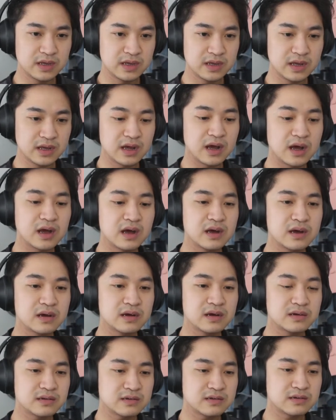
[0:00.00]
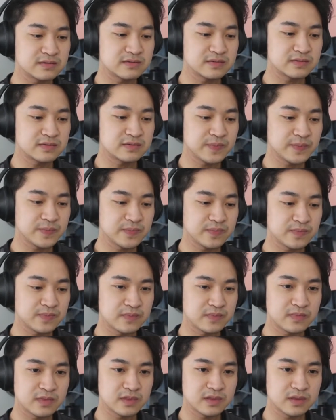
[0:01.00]
Oh.
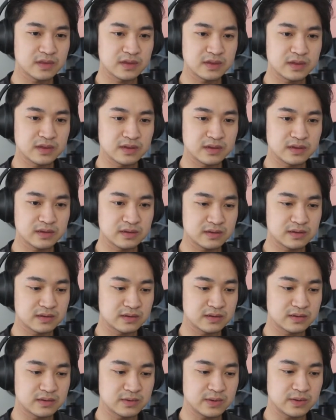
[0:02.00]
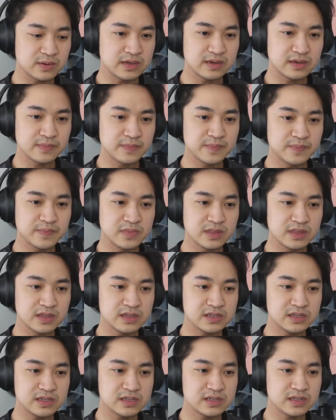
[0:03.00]
oh
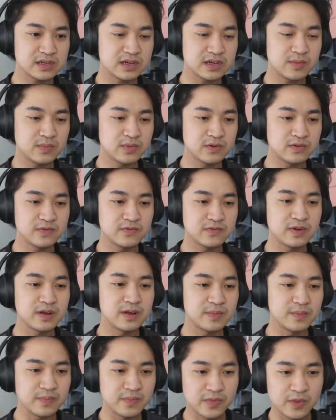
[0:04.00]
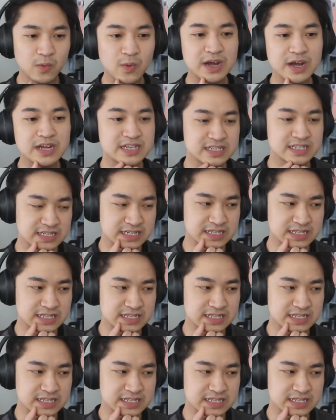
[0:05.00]
This is the couple from the Y Destiny